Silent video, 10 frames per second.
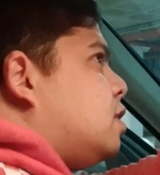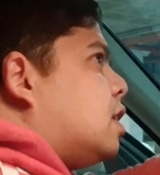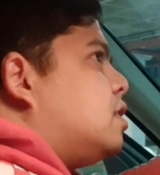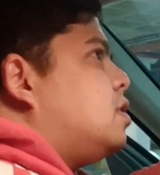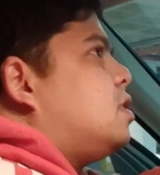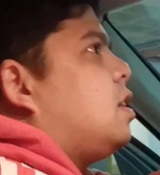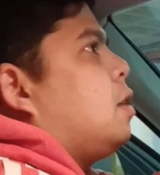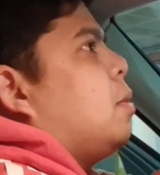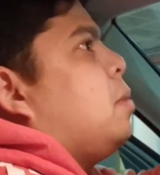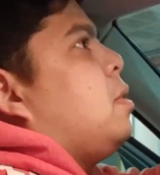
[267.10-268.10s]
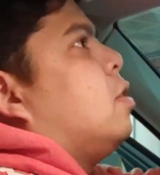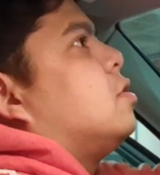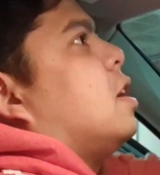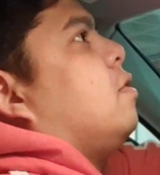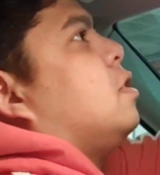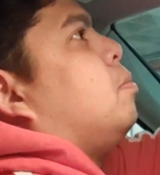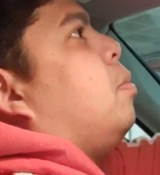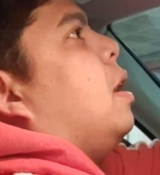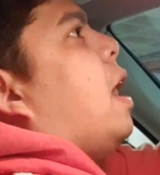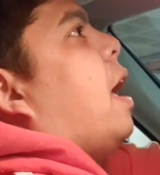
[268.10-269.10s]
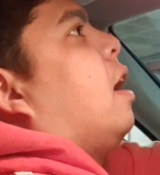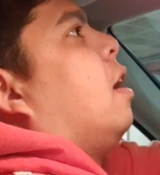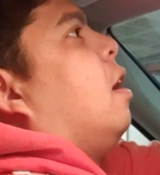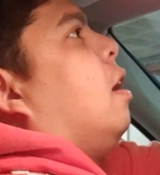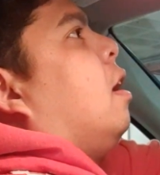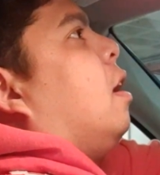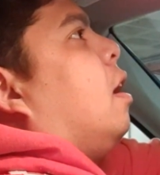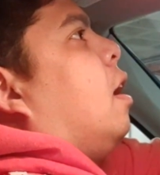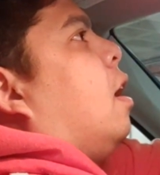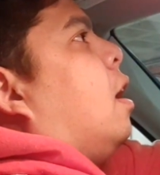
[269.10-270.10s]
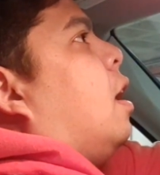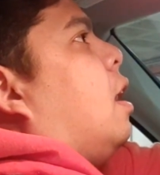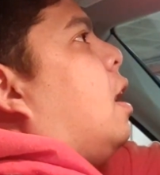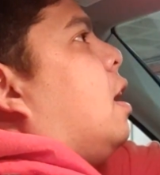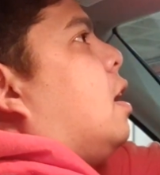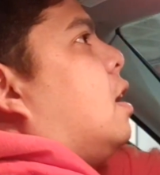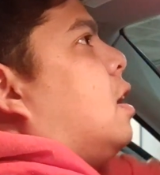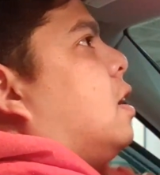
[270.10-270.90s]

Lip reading: it doesn't stick by me because I have this black, like,